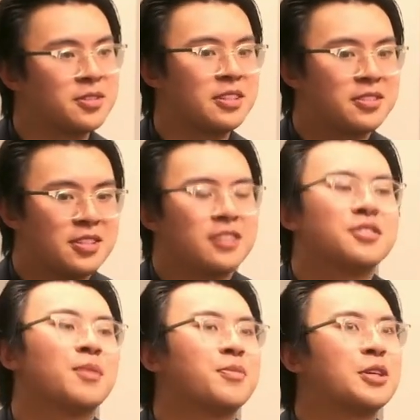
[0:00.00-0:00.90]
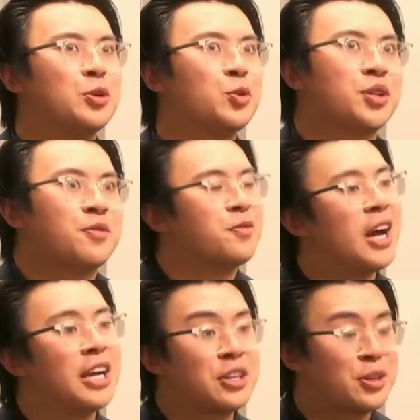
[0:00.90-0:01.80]
and it's not something you can
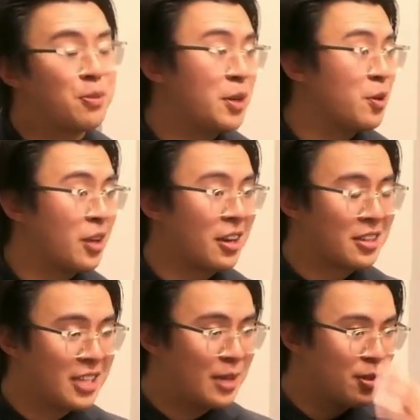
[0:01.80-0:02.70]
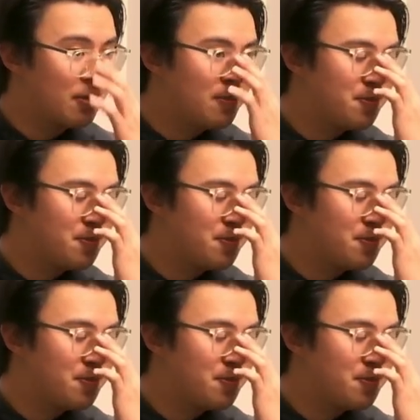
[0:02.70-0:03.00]
find on the periodic table.